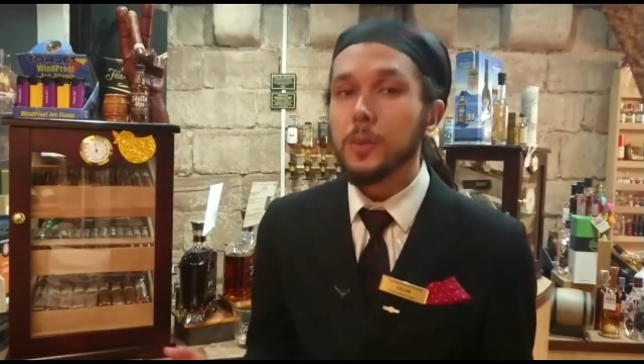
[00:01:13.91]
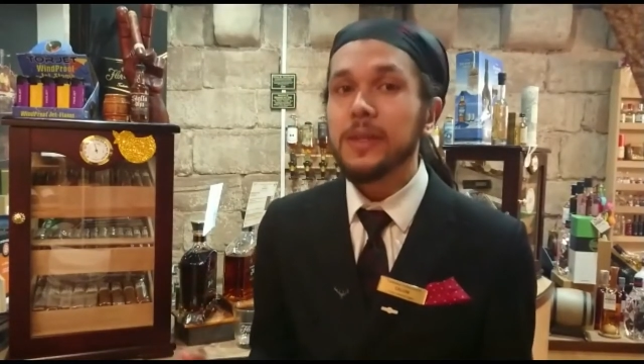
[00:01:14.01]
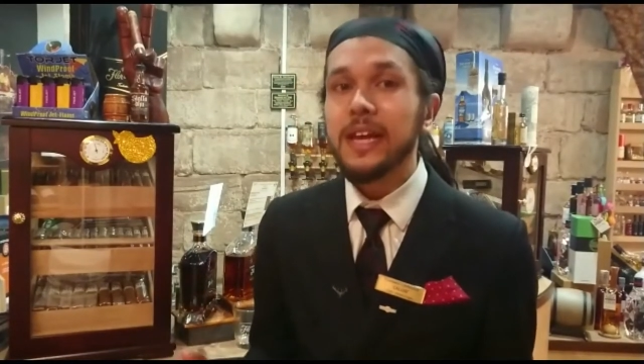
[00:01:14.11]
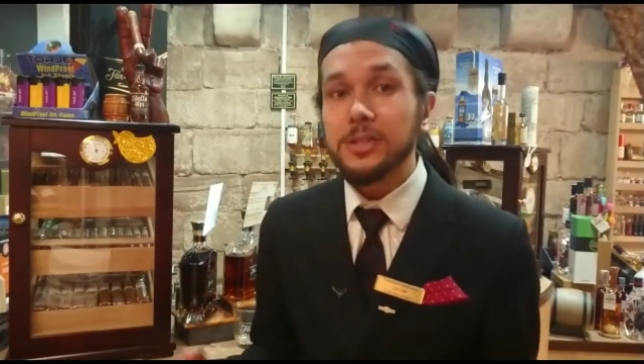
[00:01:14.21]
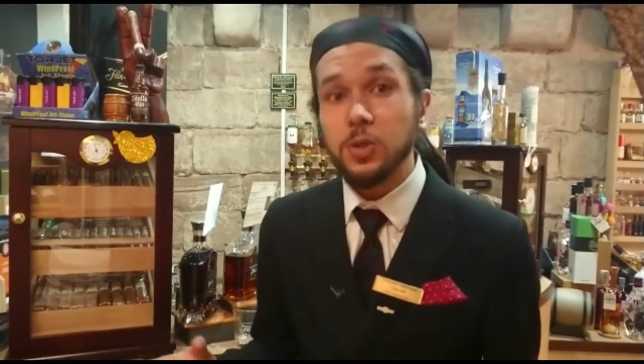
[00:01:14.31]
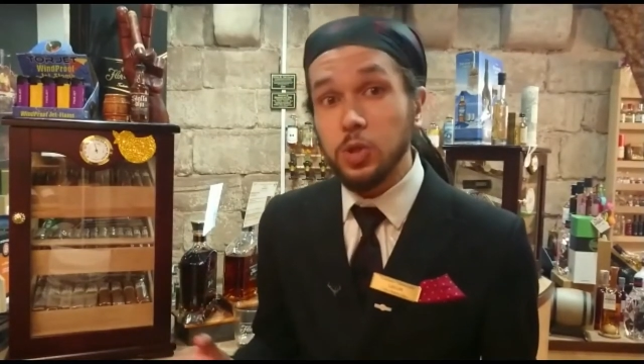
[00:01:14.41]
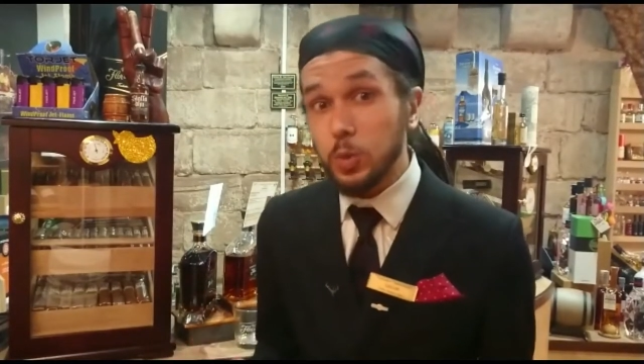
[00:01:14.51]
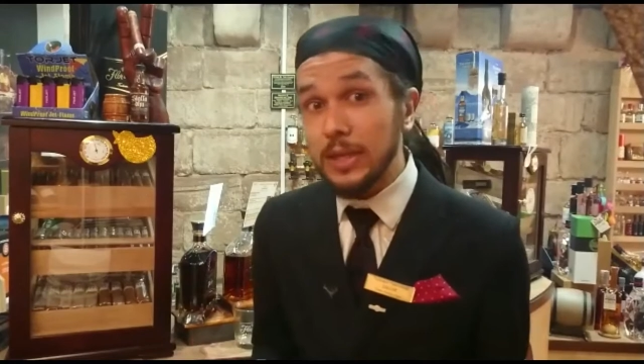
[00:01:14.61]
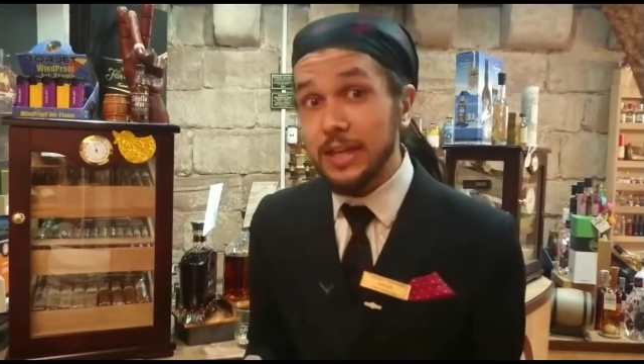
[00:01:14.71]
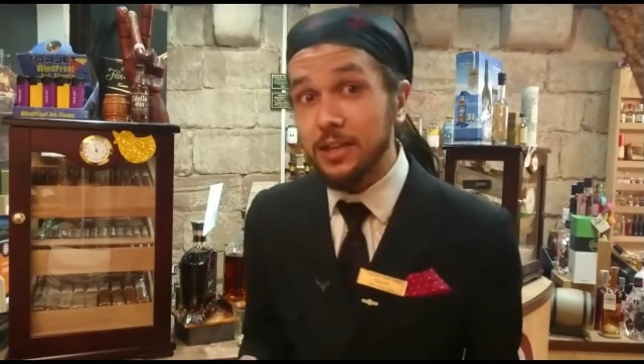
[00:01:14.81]
with that sort of
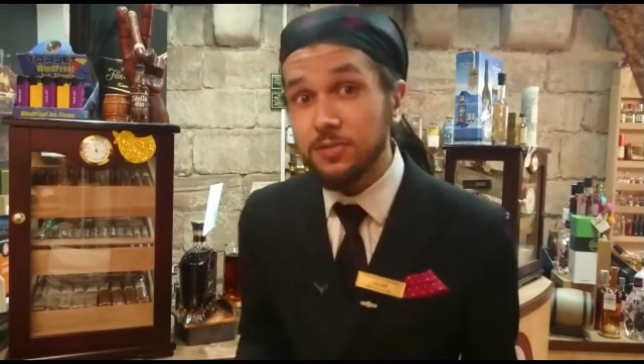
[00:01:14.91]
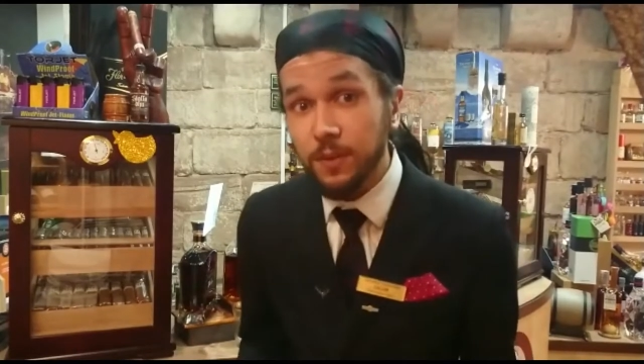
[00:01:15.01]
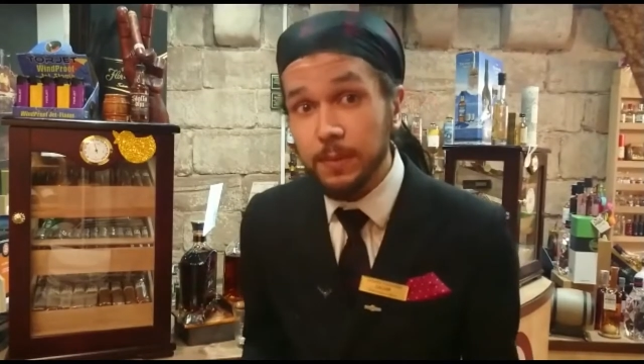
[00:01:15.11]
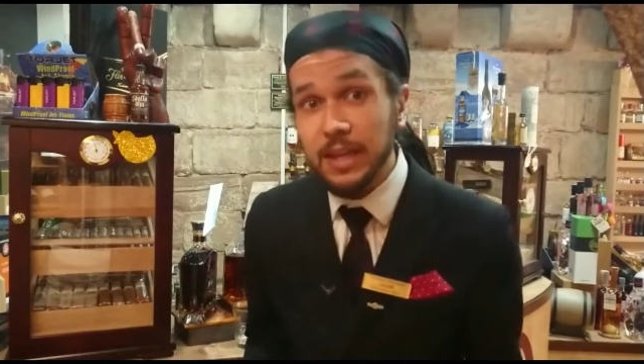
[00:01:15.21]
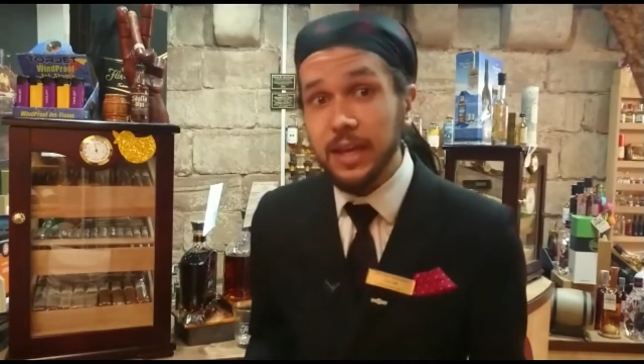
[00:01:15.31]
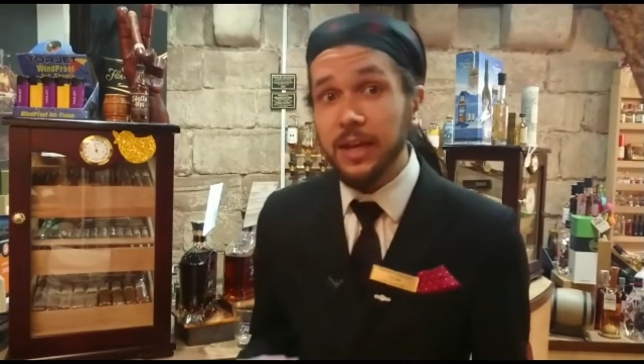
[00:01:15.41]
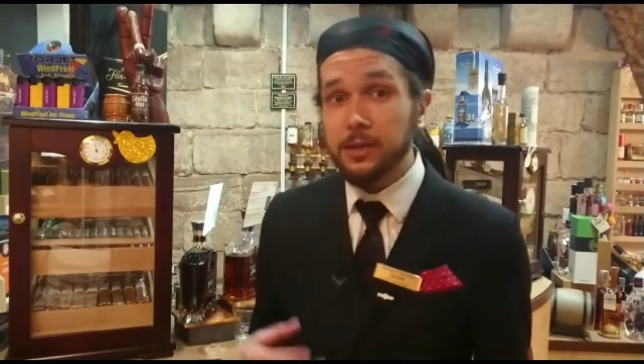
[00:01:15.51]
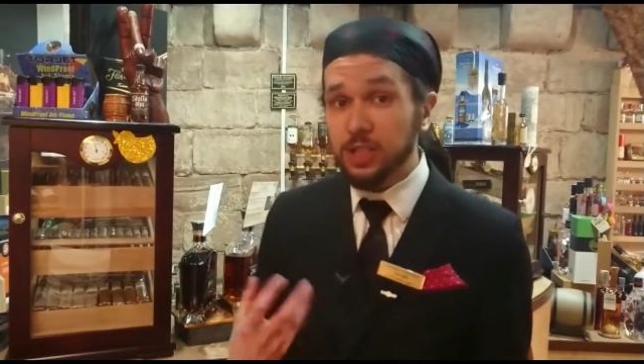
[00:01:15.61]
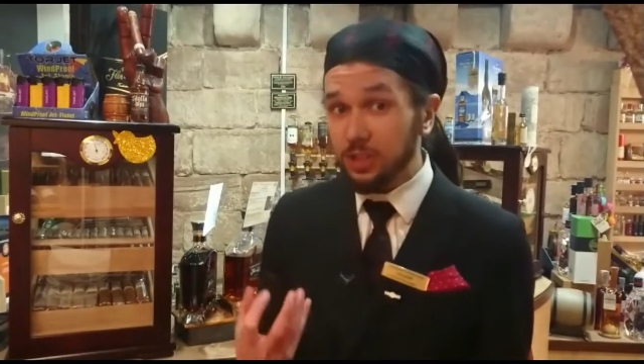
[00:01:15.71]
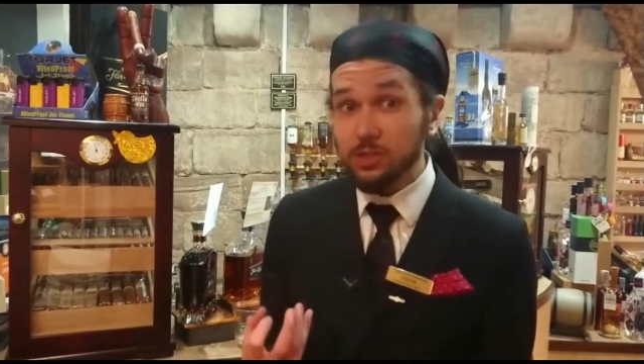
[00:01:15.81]
sweetness from the
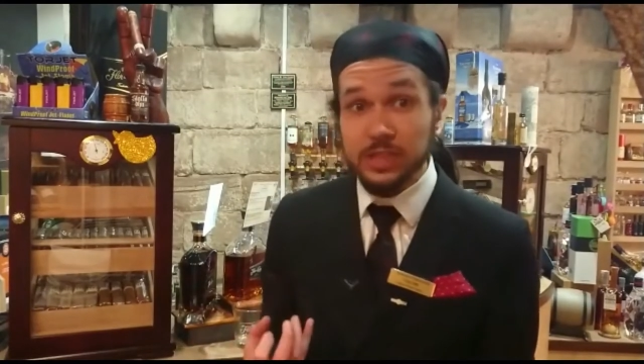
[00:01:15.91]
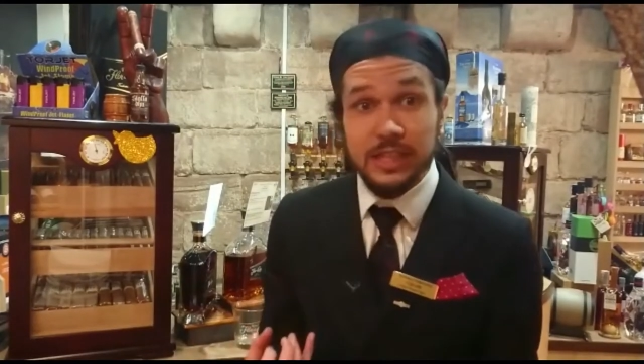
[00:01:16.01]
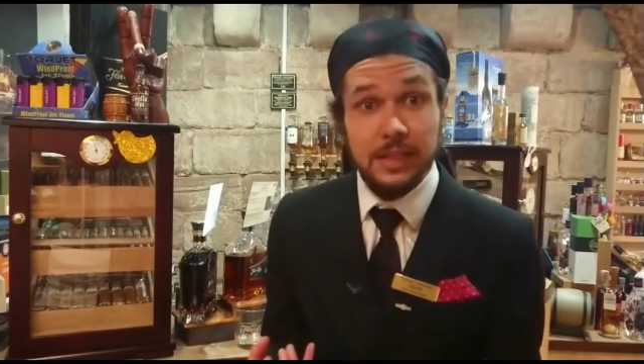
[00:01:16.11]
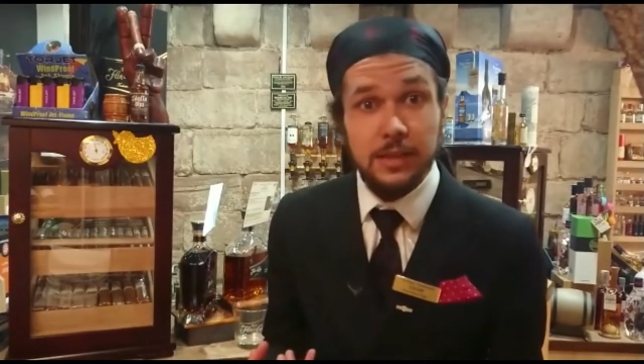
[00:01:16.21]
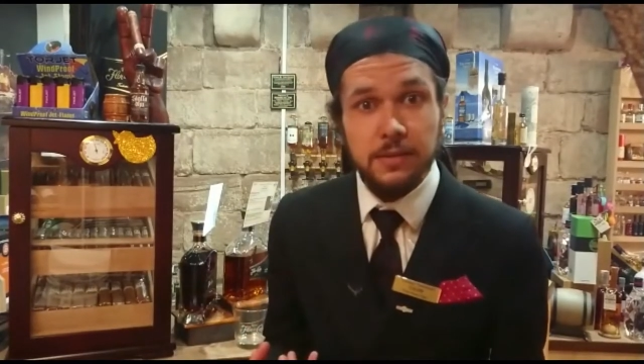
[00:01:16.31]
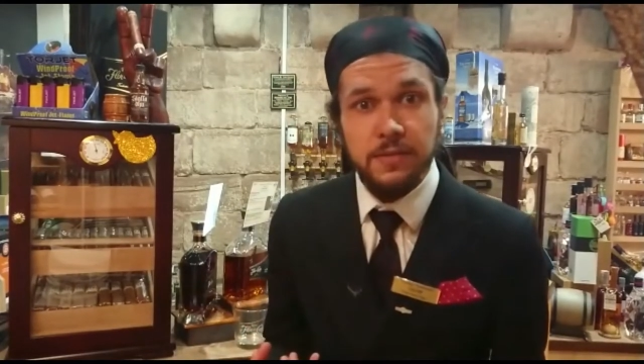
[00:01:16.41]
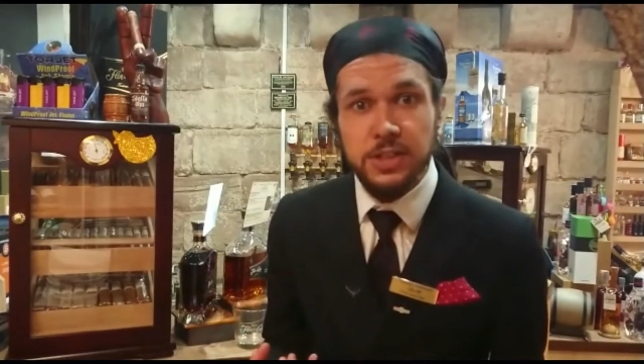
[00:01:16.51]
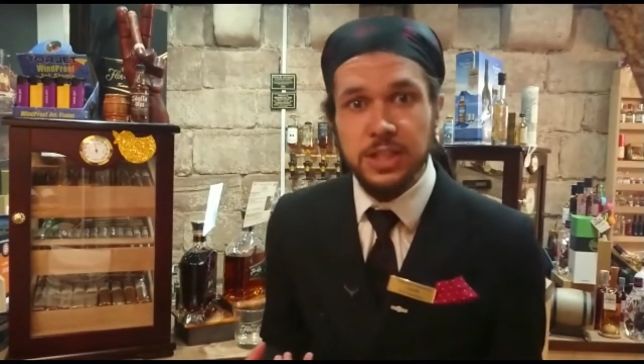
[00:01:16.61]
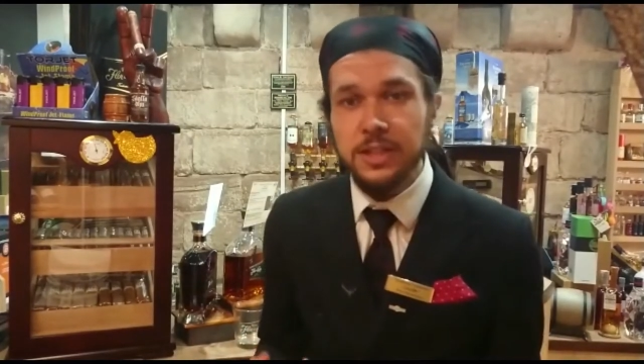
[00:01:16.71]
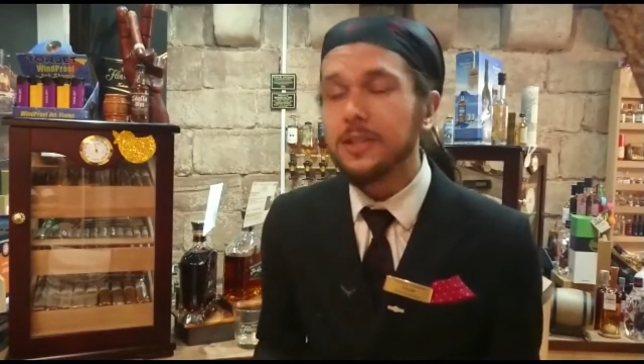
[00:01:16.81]
citrusy
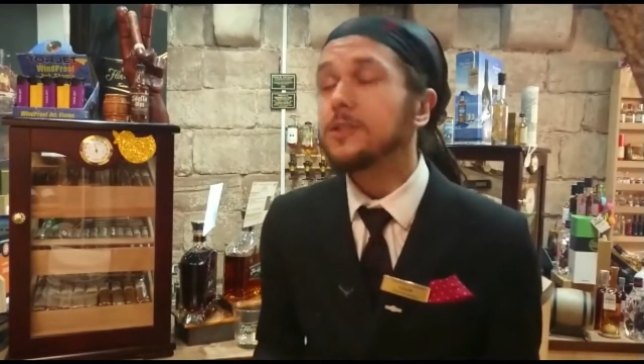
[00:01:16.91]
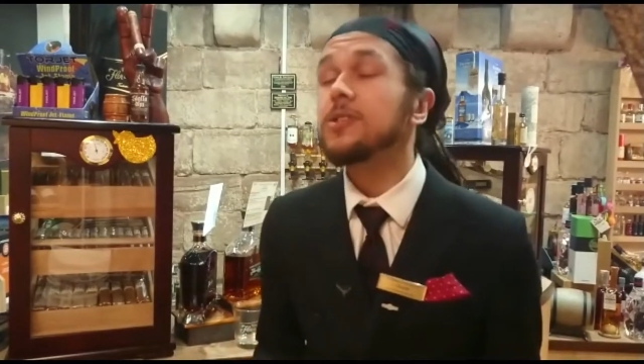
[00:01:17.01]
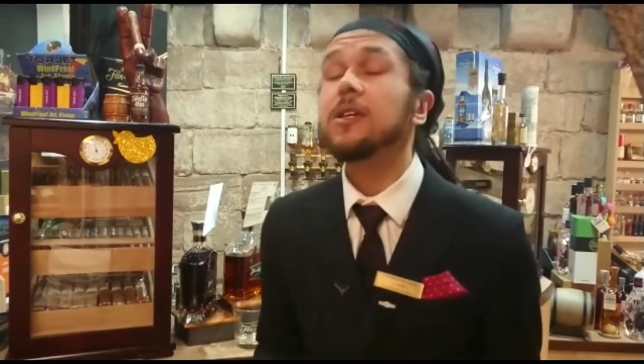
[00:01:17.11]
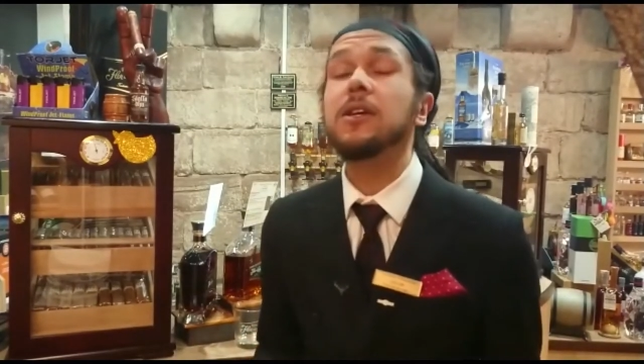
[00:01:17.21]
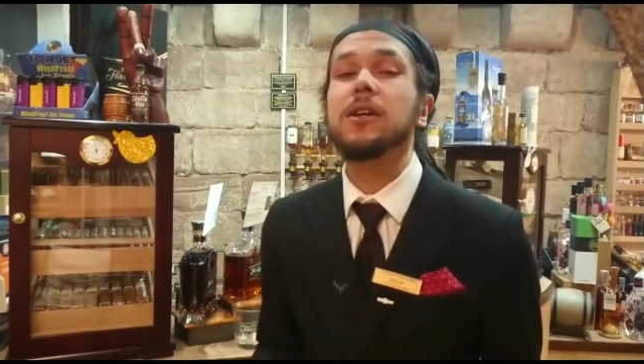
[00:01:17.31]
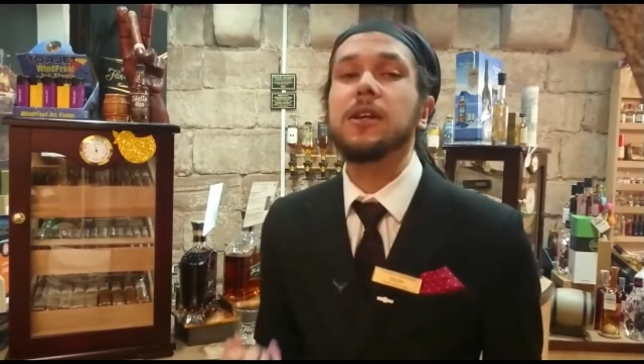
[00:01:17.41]
Virginias.